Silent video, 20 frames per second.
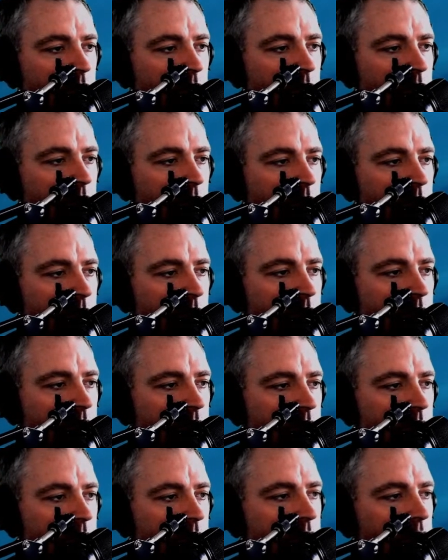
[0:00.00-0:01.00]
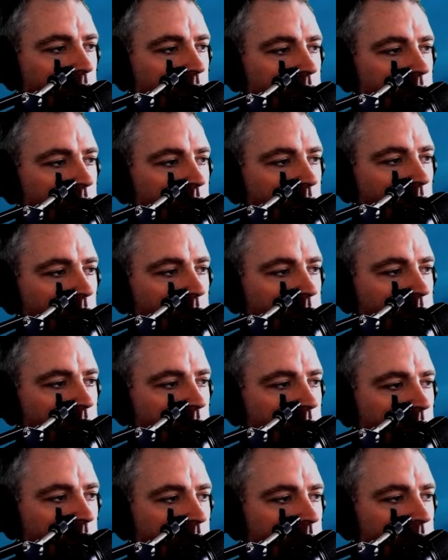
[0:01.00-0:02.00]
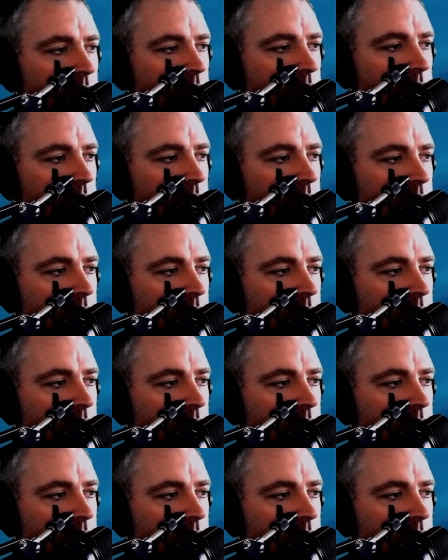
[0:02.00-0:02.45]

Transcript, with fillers: Let it install and just close these.